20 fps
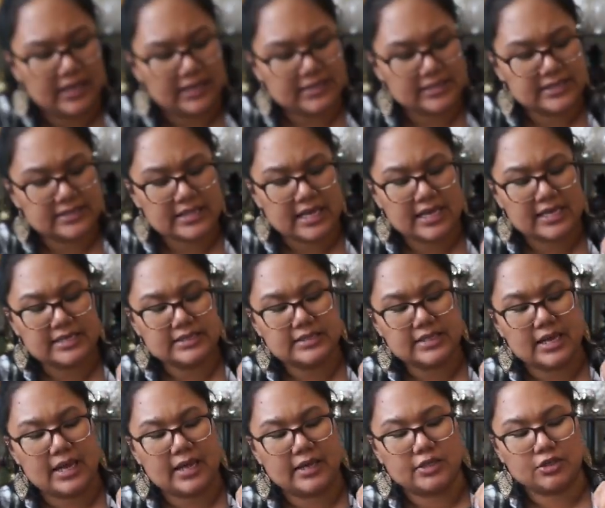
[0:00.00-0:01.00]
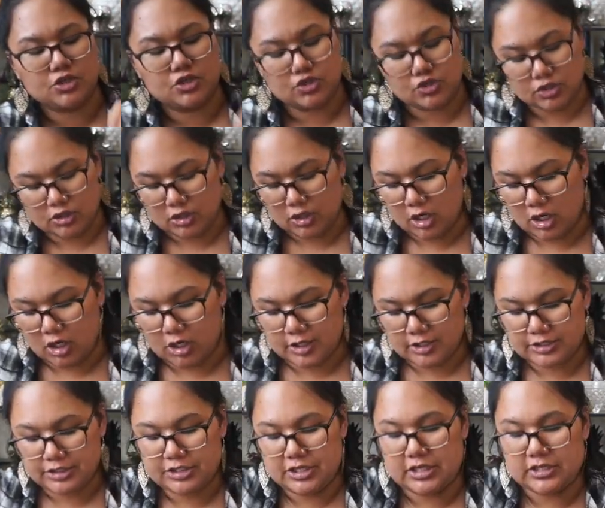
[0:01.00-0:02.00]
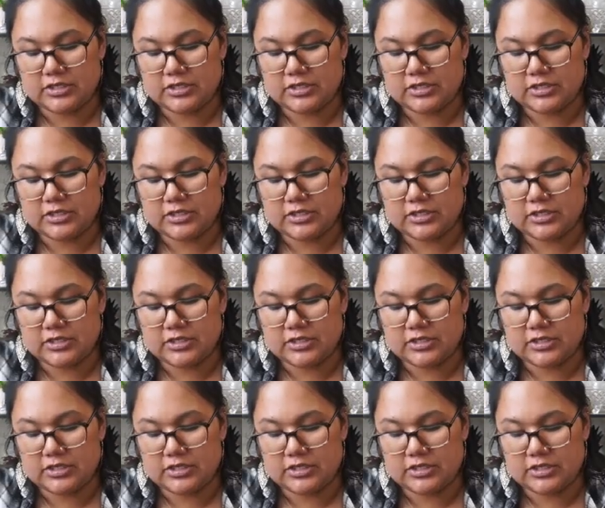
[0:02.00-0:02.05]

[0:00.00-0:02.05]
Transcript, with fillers: it's a size extra large